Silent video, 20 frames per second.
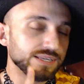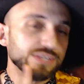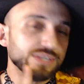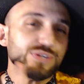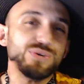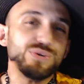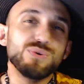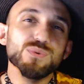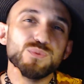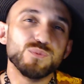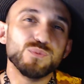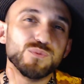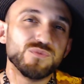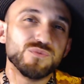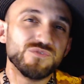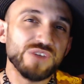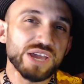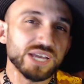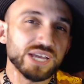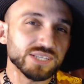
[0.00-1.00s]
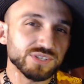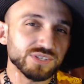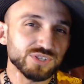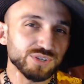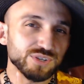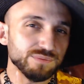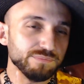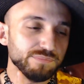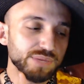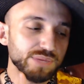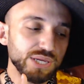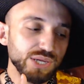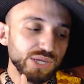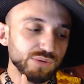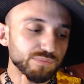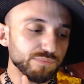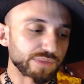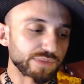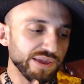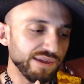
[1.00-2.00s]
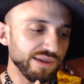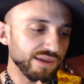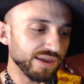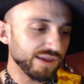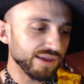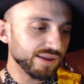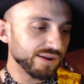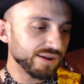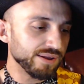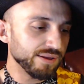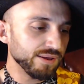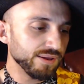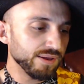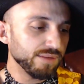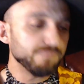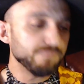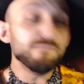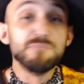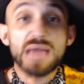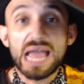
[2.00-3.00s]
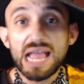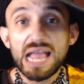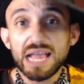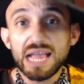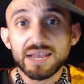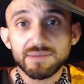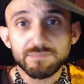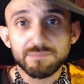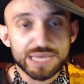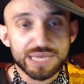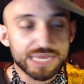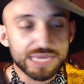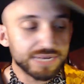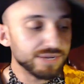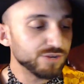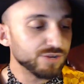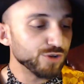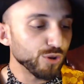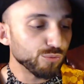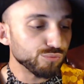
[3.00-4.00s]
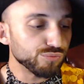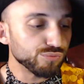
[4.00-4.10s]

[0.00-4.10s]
You fancy me mad. Madmen know